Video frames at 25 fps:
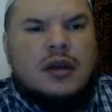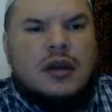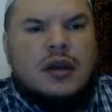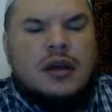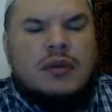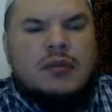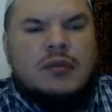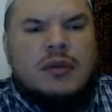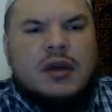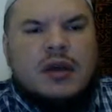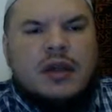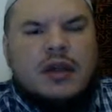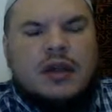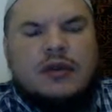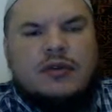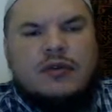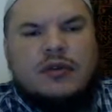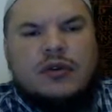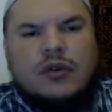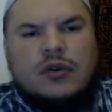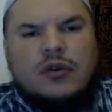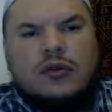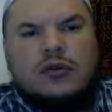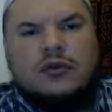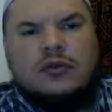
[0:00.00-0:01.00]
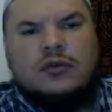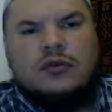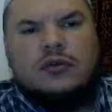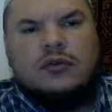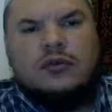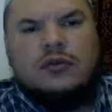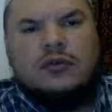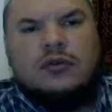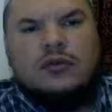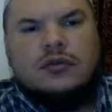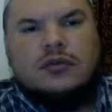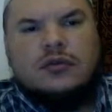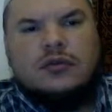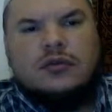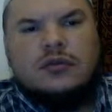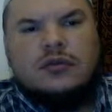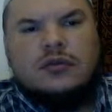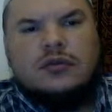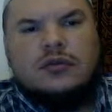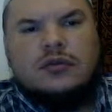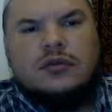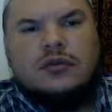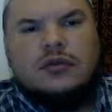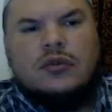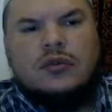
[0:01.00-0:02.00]
and many of those
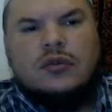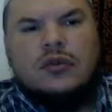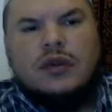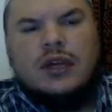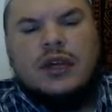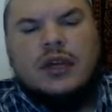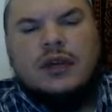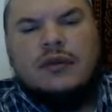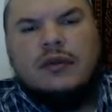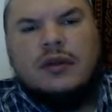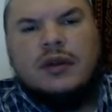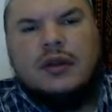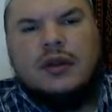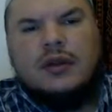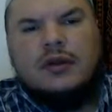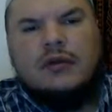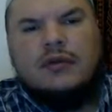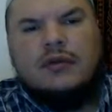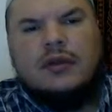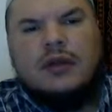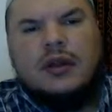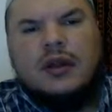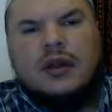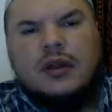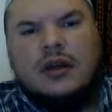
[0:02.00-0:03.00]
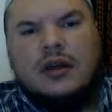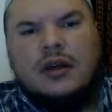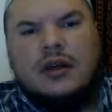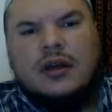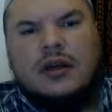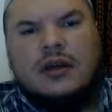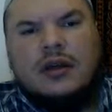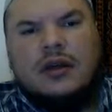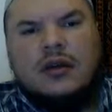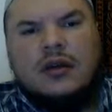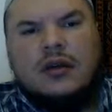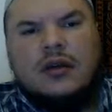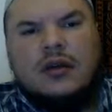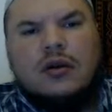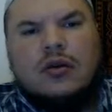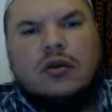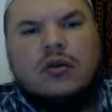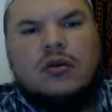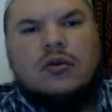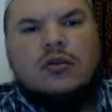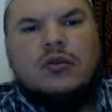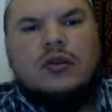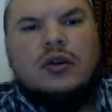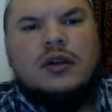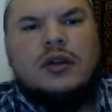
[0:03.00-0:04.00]
who, even if they
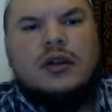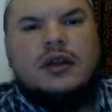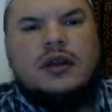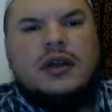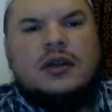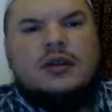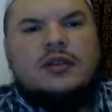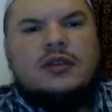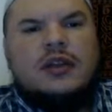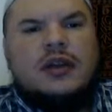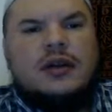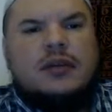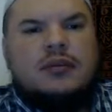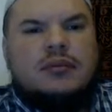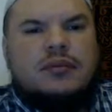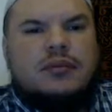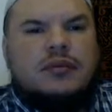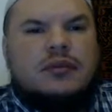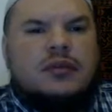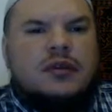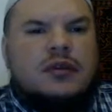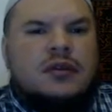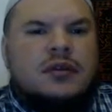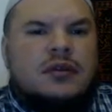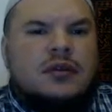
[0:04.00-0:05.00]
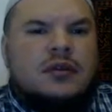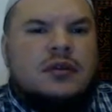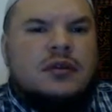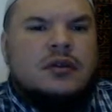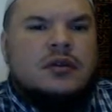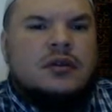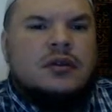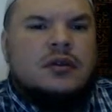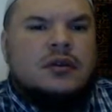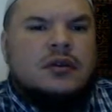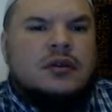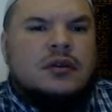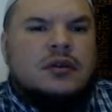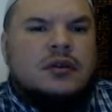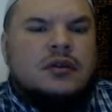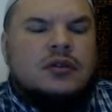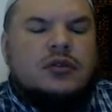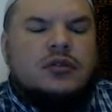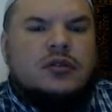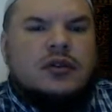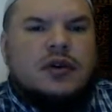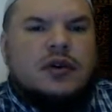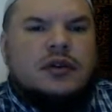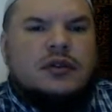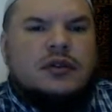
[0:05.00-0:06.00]
only attempt
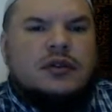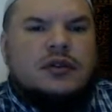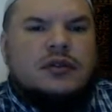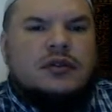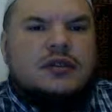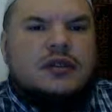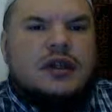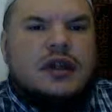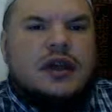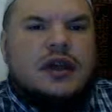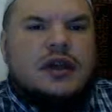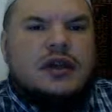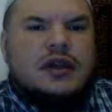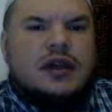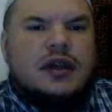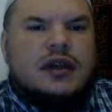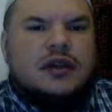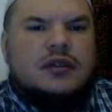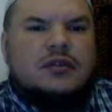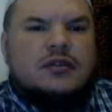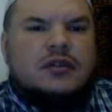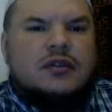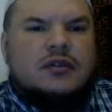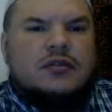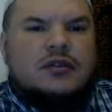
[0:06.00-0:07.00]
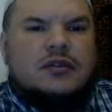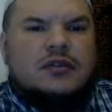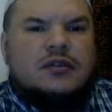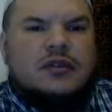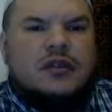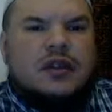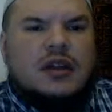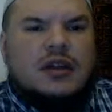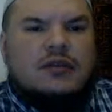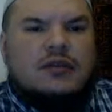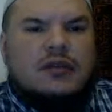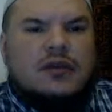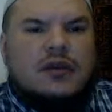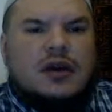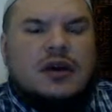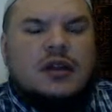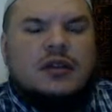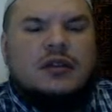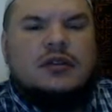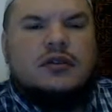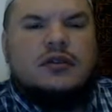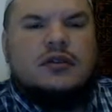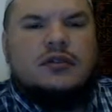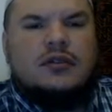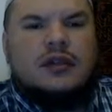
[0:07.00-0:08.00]
to understand at a surface level,
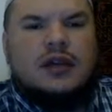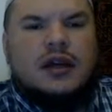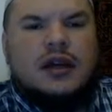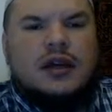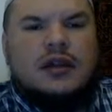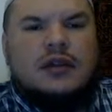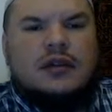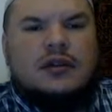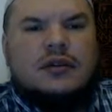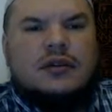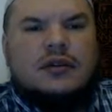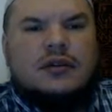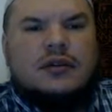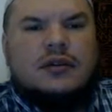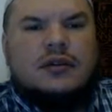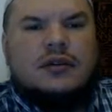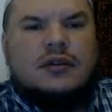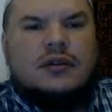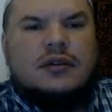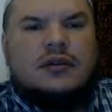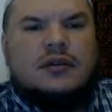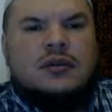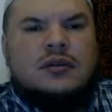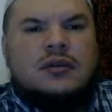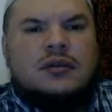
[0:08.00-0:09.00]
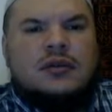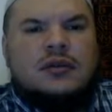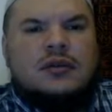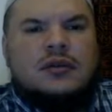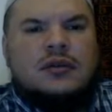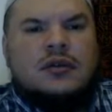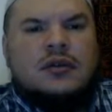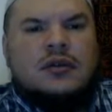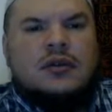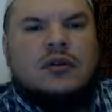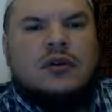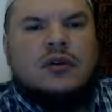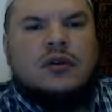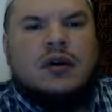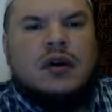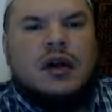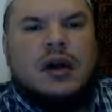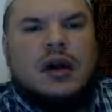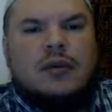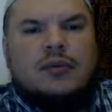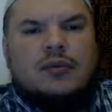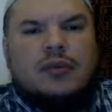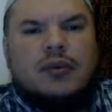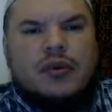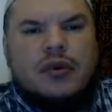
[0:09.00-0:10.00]
understand,
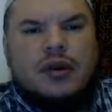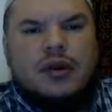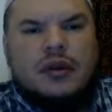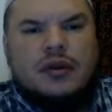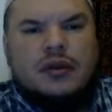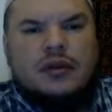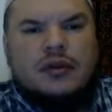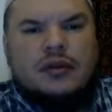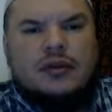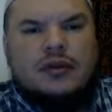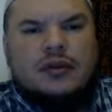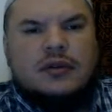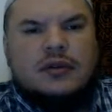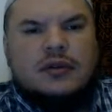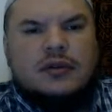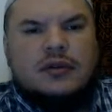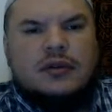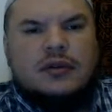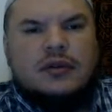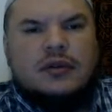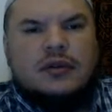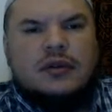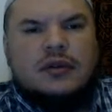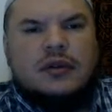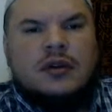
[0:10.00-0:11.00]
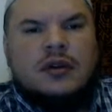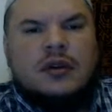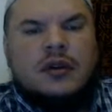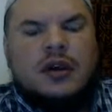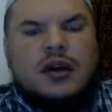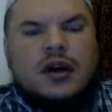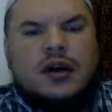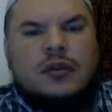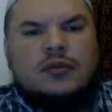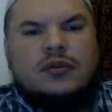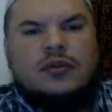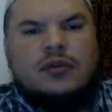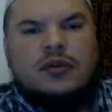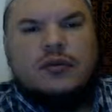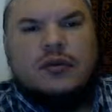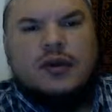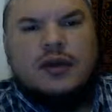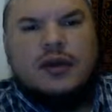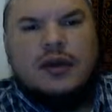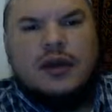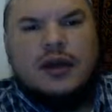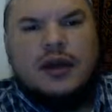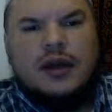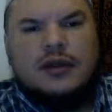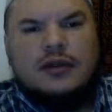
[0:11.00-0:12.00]
comprehend, come to
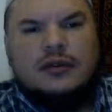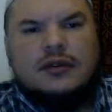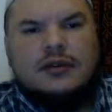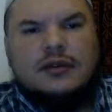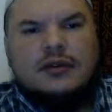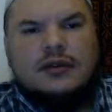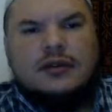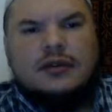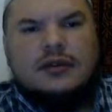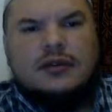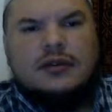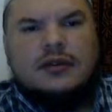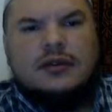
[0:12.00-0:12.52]
realize